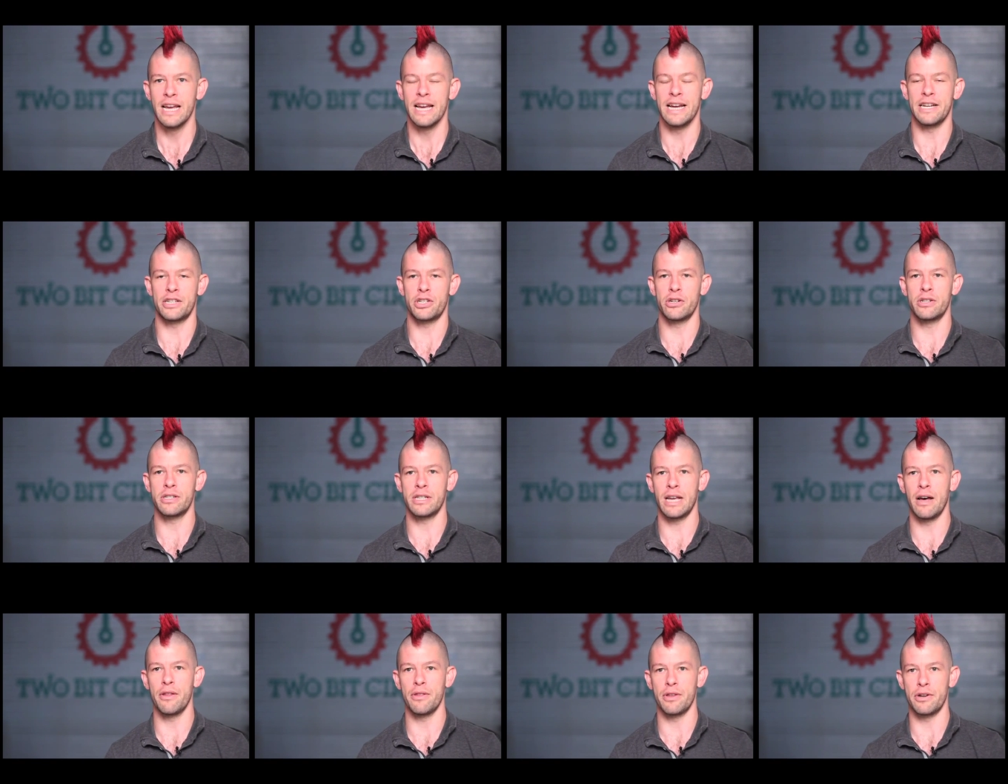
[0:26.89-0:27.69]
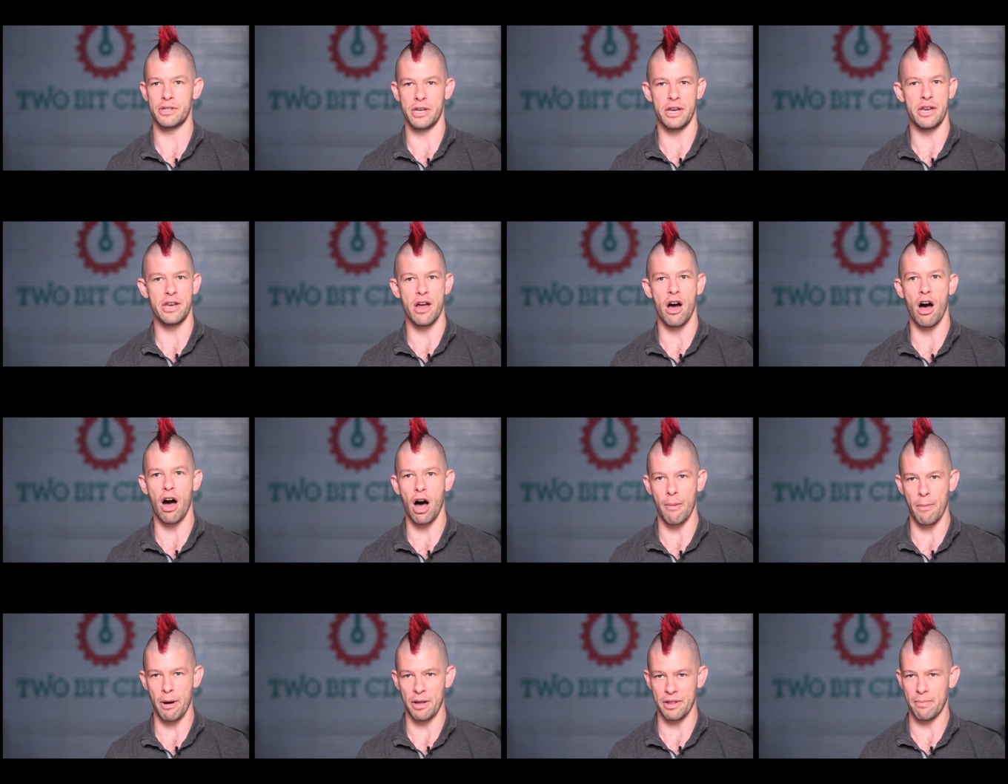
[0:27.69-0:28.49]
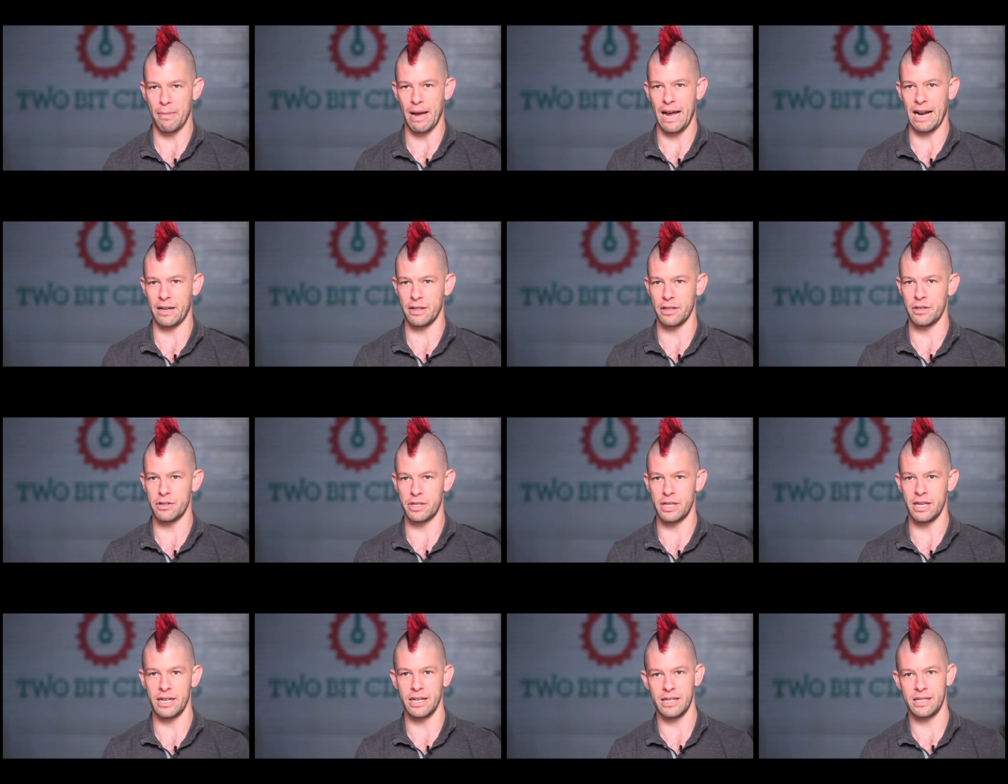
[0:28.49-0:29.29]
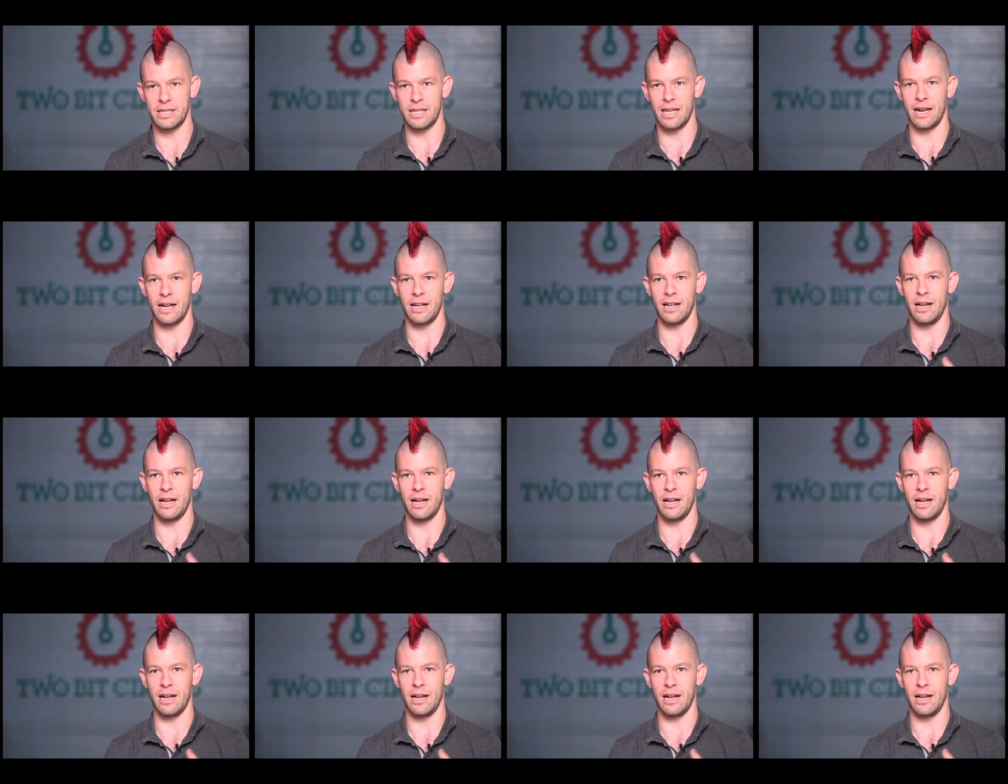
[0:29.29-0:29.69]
It turns out there's a knob on the back of those things that